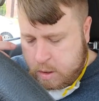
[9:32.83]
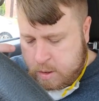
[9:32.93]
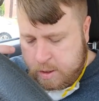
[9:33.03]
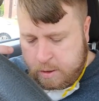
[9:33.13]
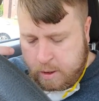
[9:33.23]

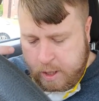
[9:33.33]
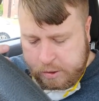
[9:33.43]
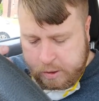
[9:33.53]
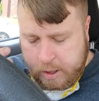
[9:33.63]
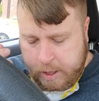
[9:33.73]
And then the
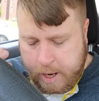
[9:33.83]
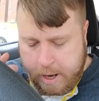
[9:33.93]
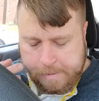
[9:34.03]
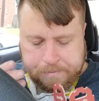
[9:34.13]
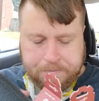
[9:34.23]
last thing I
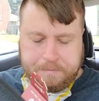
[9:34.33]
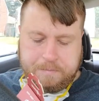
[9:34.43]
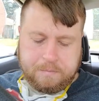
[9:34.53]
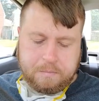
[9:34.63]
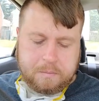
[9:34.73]
got
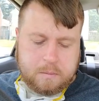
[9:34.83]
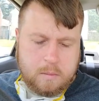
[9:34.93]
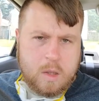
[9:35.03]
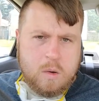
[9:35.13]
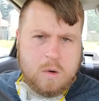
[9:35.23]

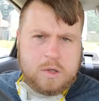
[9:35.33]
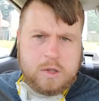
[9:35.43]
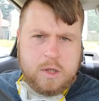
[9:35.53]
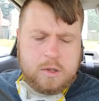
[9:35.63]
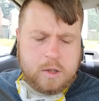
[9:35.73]

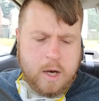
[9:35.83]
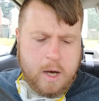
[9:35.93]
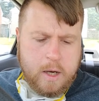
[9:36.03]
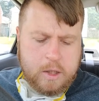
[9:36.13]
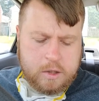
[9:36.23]
was these
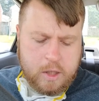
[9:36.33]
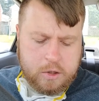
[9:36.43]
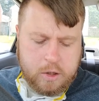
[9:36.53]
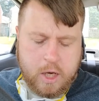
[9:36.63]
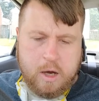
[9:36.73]

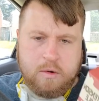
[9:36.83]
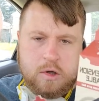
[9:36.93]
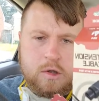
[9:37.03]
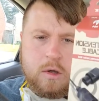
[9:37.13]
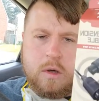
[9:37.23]
extension
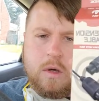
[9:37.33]
cables.